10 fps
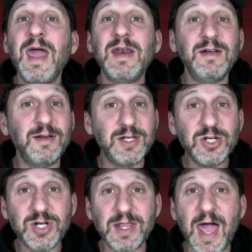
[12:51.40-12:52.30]
And in
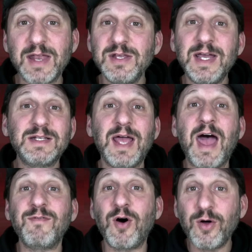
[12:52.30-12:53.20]
addition to that, you get to
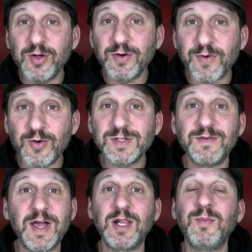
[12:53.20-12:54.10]
have all your photos
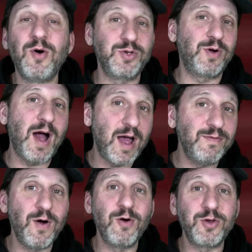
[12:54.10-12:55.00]
available on your
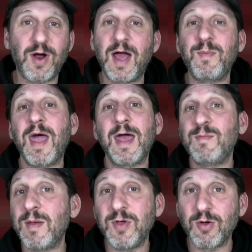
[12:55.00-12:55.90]
iPhone, your
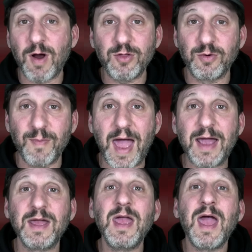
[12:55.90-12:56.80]
iPad, maybe your other
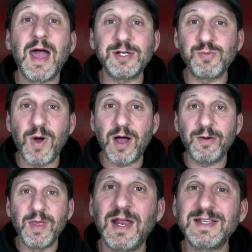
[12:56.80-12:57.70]
Mac as
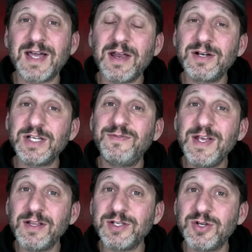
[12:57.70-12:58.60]
well. And it's a kind of nice
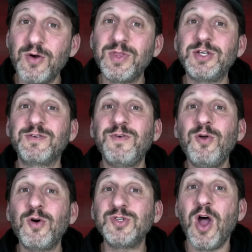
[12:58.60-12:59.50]
feeling to know that your
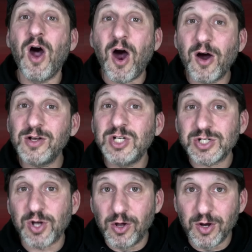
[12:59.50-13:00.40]
photos aren't
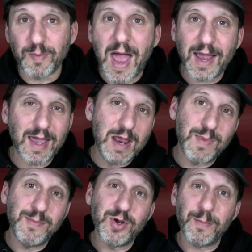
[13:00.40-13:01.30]
just on your Mac
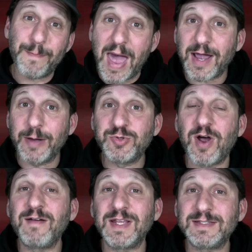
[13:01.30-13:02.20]
and maybe your backup
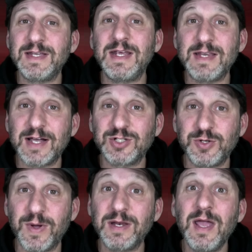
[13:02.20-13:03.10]
drive that's sitting next
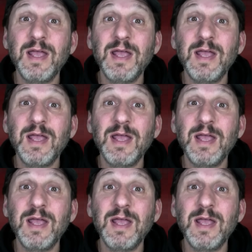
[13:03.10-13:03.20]
to it.